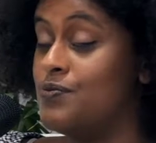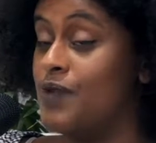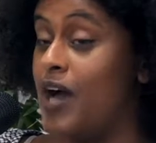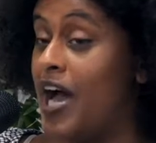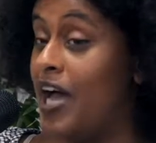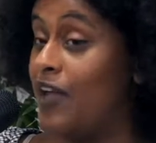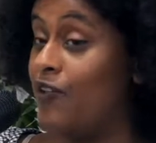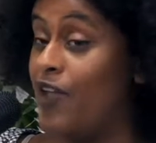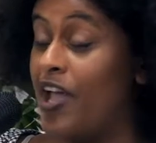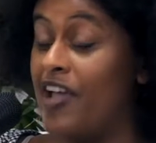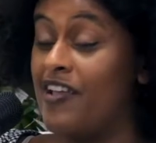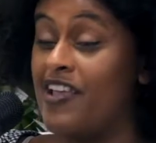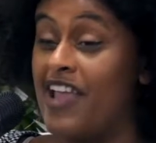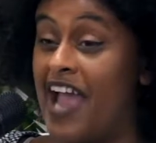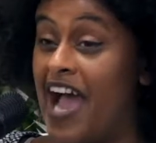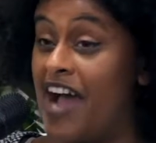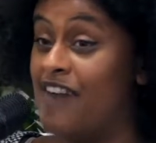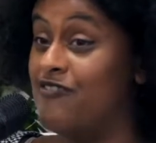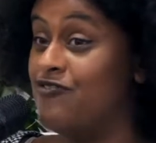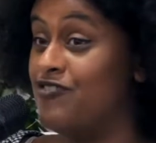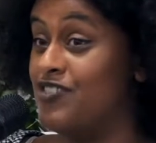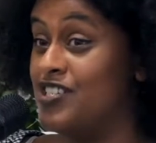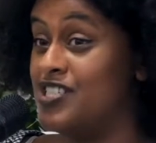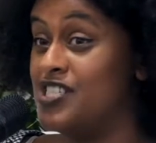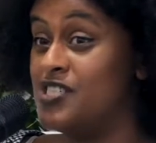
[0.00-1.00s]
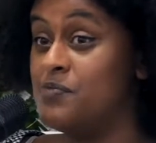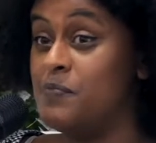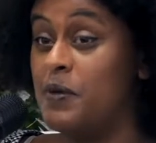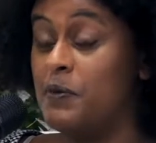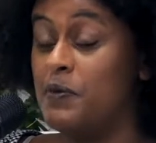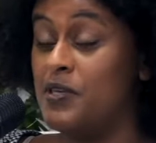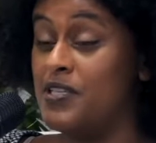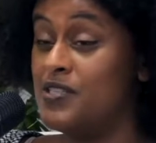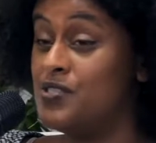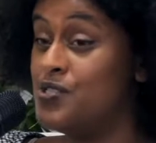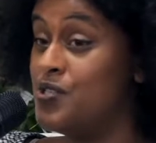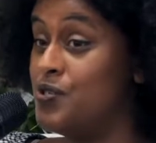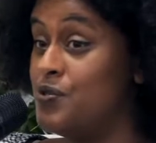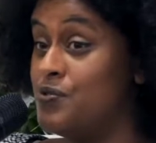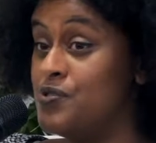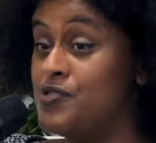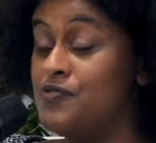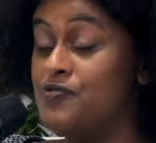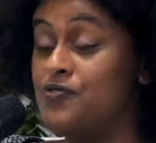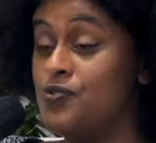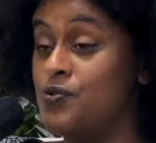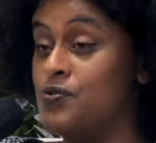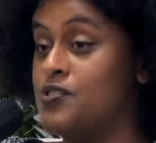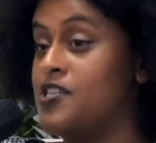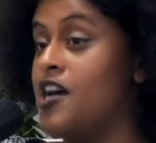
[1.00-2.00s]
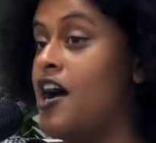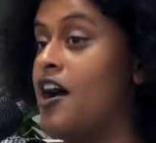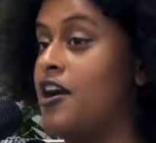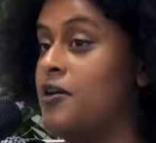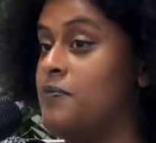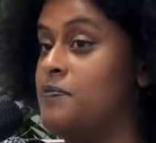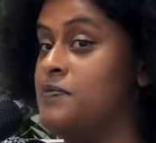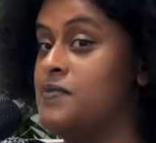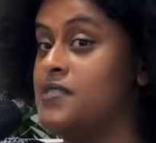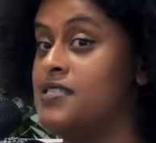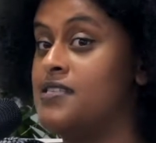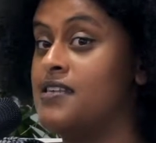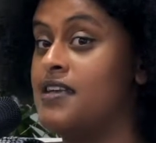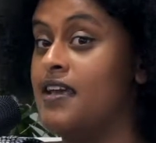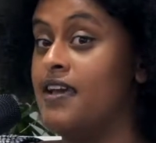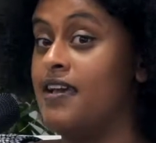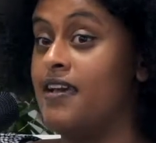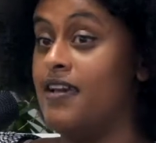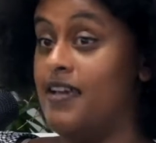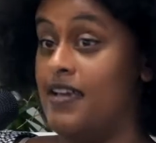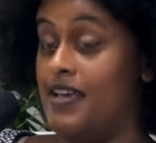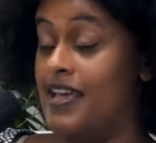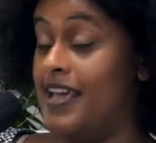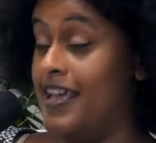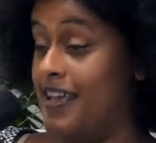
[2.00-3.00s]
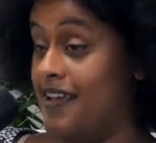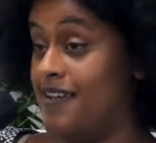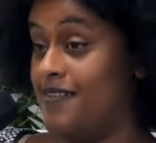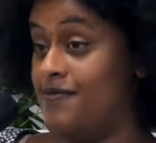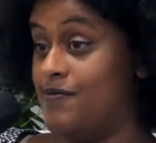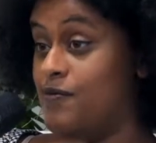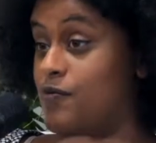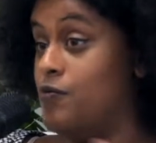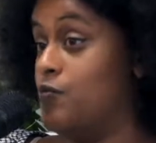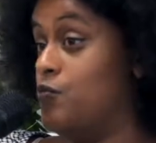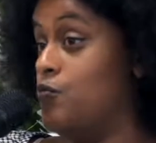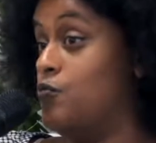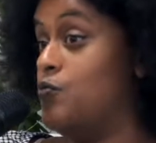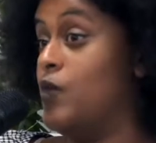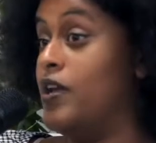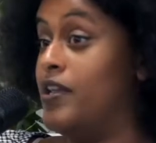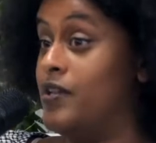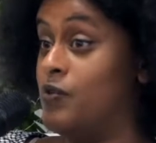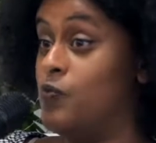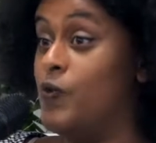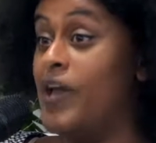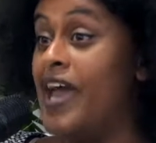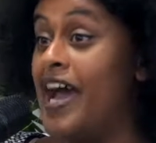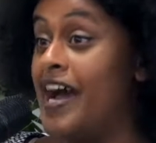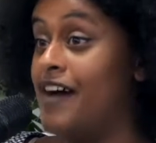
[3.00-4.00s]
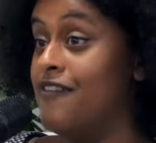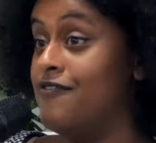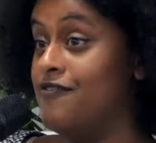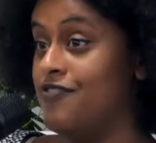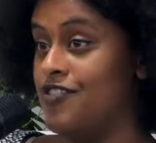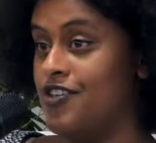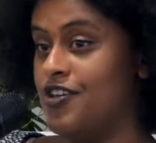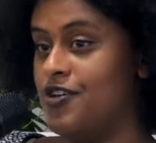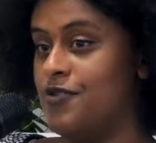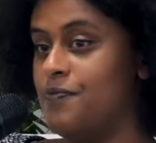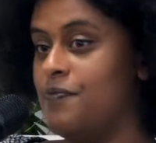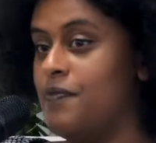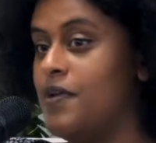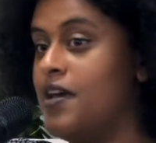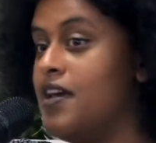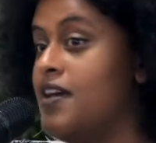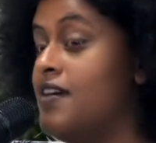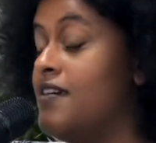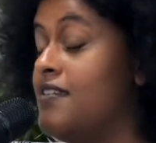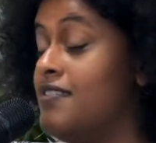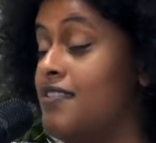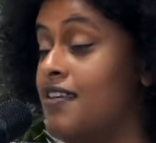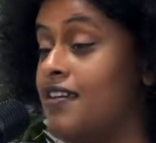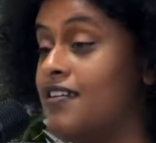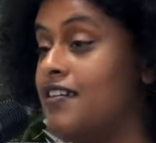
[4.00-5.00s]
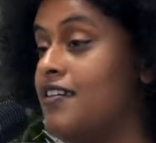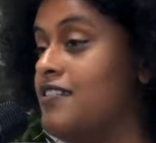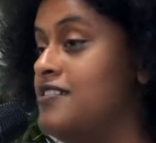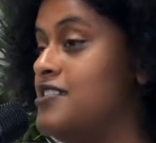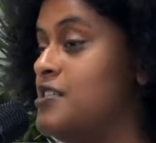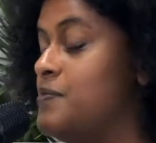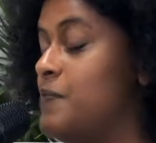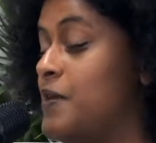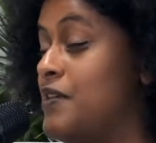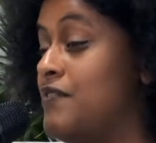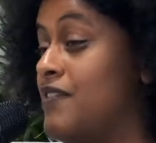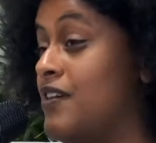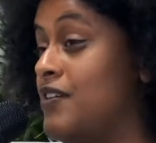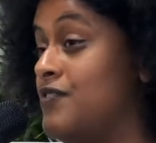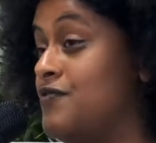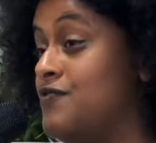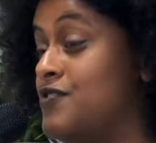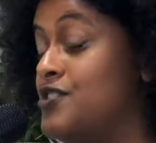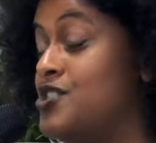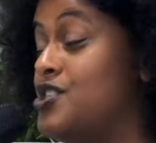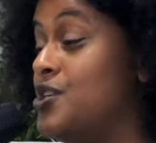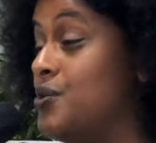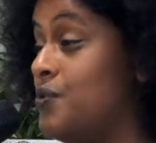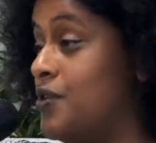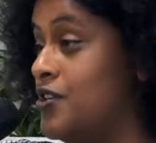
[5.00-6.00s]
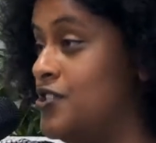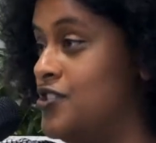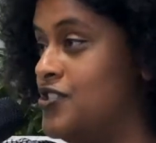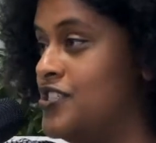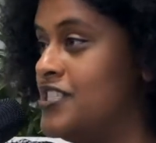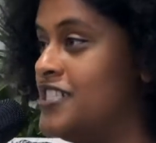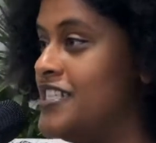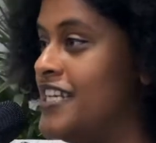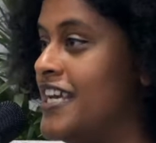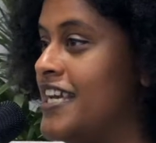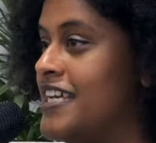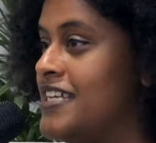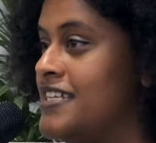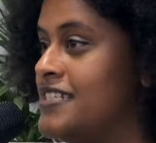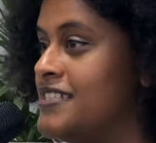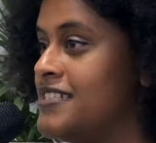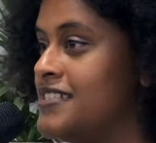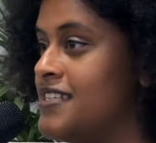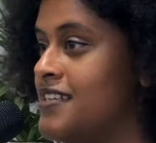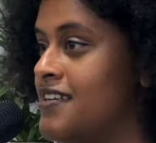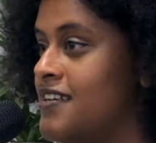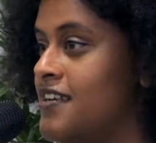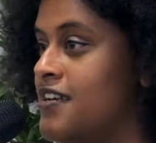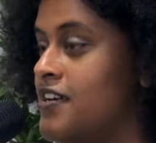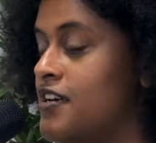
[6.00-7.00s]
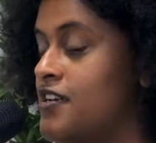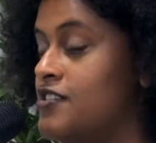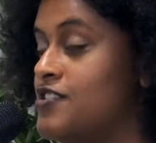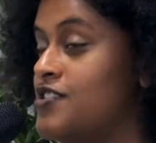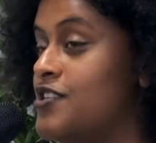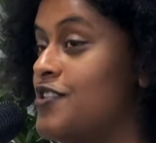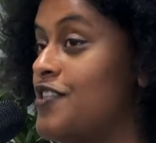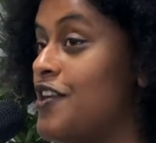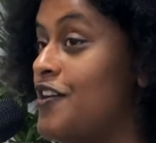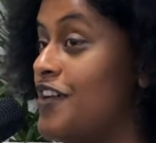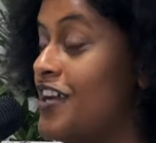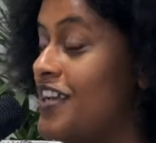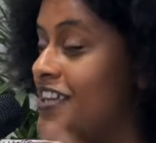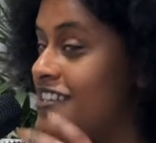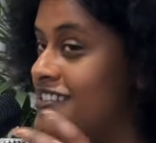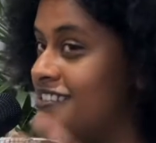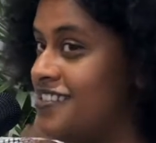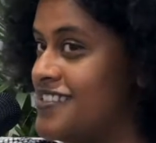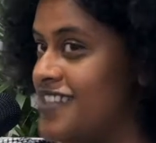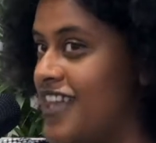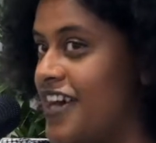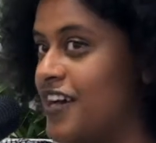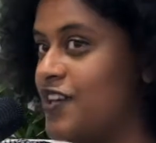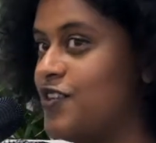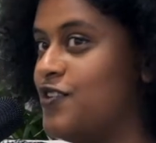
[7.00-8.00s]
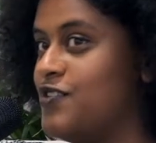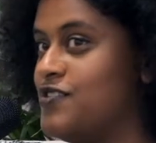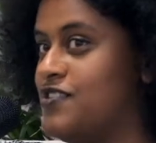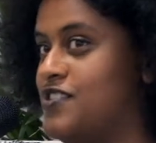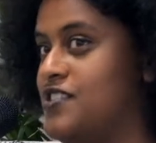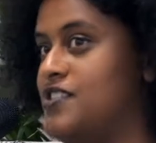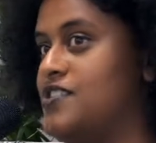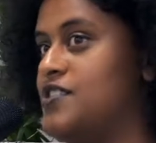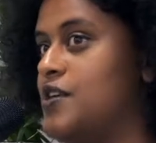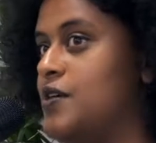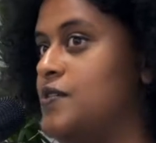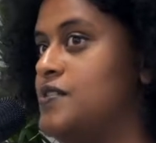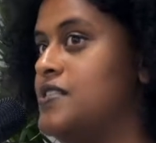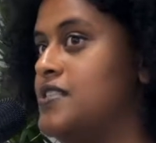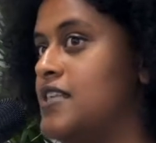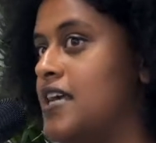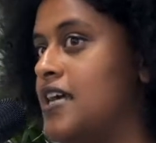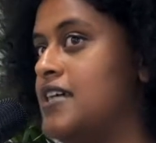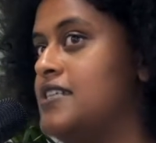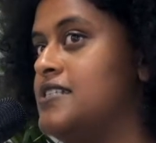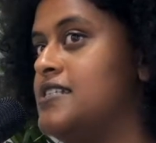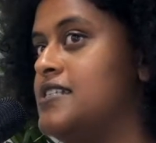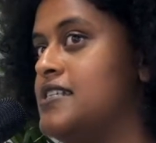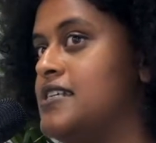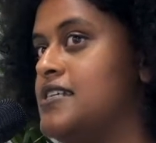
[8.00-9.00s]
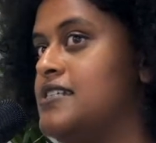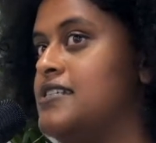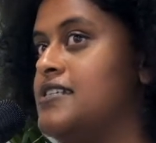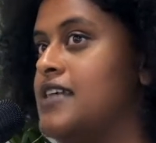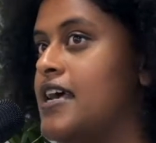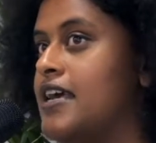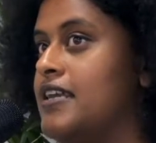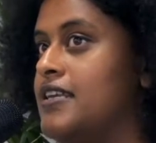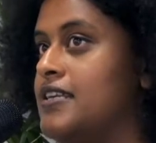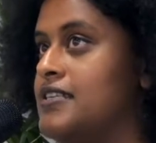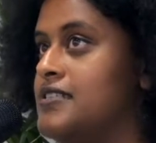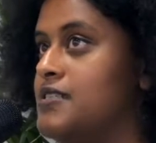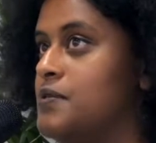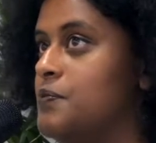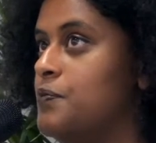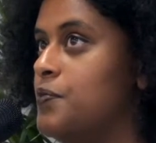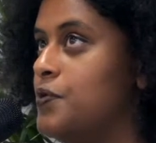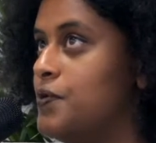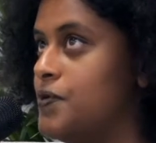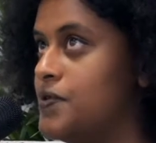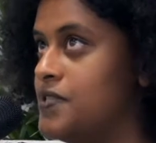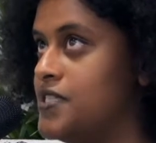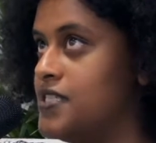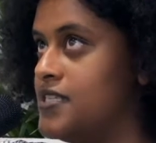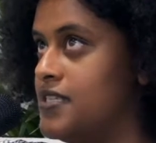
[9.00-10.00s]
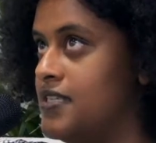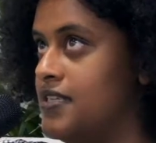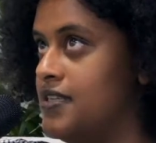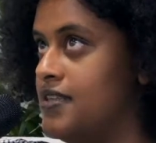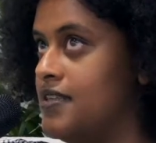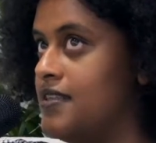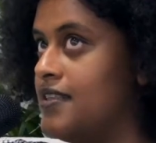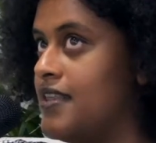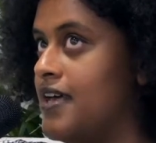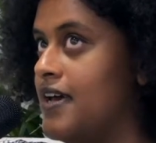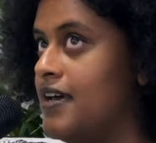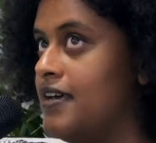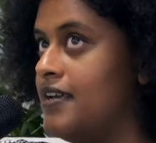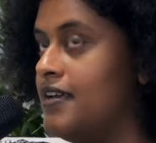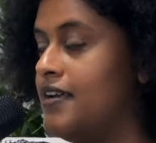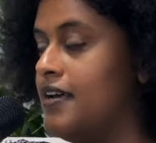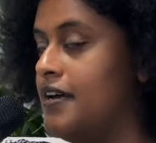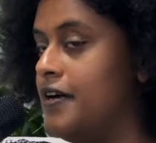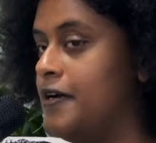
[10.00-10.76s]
on an average maybe 2 to 4 times when we have them, they're going to be around for 200 years. And so there is that cost associated, and it's important that